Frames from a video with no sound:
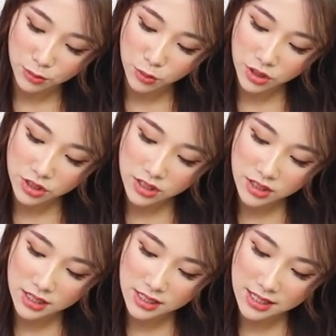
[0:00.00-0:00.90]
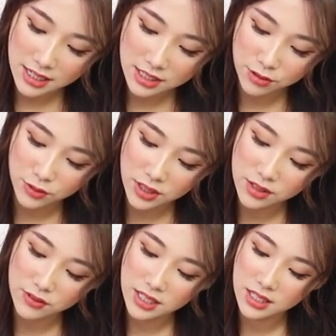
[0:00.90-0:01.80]
The water is actually
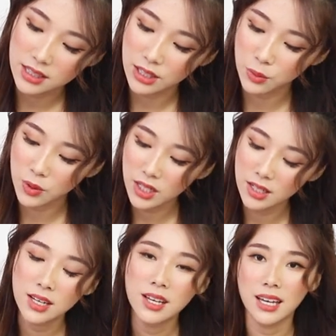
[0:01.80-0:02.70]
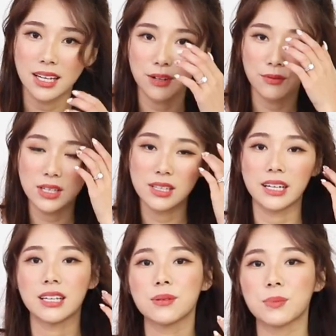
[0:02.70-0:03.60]
really, really liquid, and I
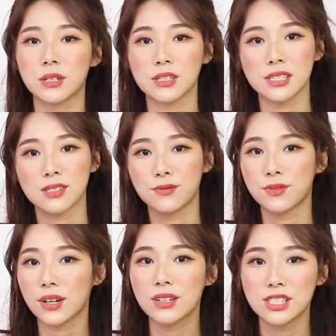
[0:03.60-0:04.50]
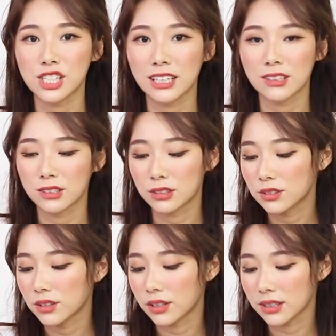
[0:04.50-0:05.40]
really like it because it's very
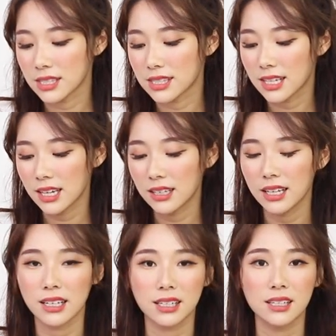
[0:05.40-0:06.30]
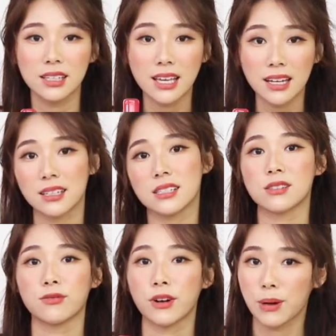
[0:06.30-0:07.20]
gentle on the skin, and
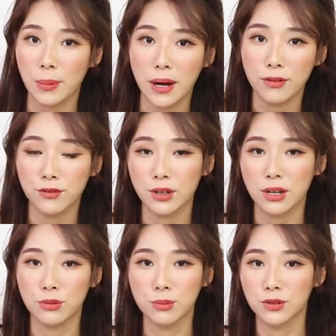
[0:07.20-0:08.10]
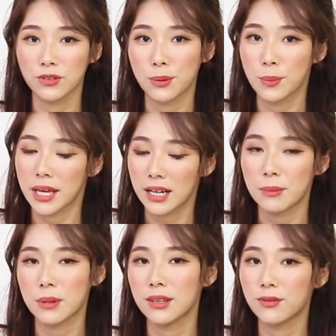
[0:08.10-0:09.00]
it's very powerful at removing
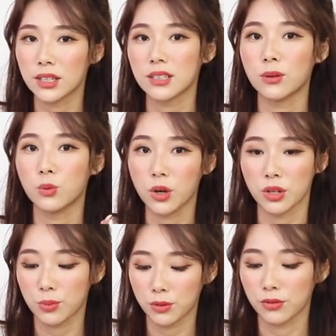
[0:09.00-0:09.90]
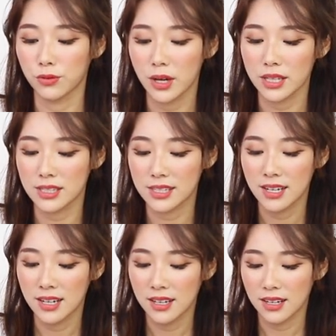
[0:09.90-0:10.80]
makeup, even waterproof
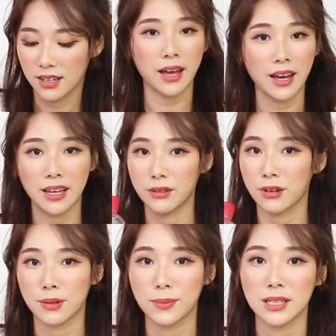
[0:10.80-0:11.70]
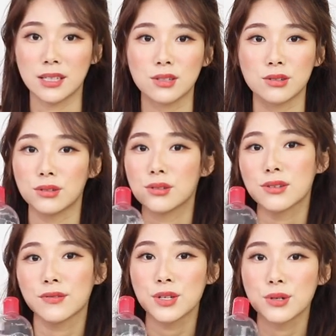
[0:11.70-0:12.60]
ones. I highly recommend it to
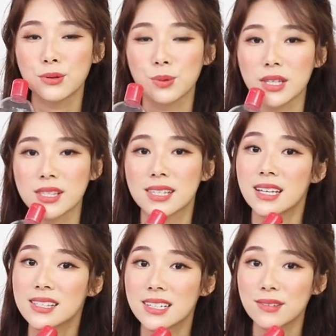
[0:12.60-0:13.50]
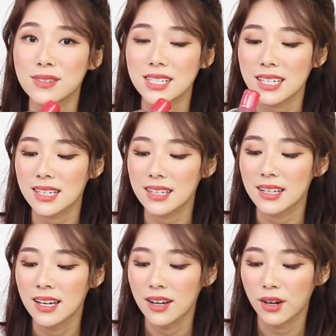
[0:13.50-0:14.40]
those of you with sensitive skin.